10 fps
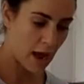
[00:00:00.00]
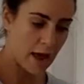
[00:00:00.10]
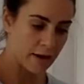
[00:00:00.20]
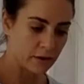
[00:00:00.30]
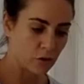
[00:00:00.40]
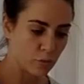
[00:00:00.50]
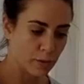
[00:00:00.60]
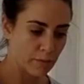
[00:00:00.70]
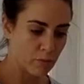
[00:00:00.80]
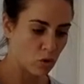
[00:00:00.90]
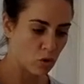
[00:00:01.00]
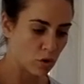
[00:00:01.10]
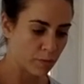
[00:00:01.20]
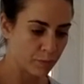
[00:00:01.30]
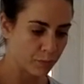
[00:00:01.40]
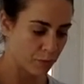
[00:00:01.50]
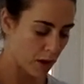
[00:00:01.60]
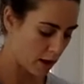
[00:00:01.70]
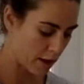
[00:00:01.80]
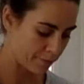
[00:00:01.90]
add a little bit more
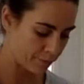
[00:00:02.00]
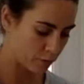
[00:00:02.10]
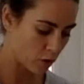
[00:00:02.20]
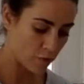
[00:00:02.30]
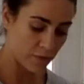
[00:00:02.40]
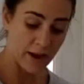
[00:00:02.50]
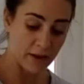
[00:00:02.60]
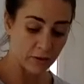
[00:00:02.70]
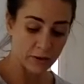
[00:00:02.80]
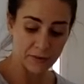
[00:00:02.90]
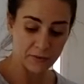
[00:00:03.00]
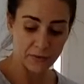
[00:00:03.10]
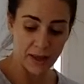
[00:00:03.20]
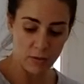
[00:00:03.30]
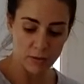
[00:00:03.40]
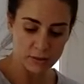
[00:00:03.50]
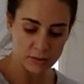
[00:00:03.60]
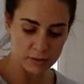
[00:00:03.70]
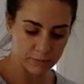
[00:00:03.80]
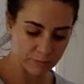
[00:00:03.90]
of either of your
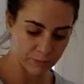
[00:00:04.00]
flours.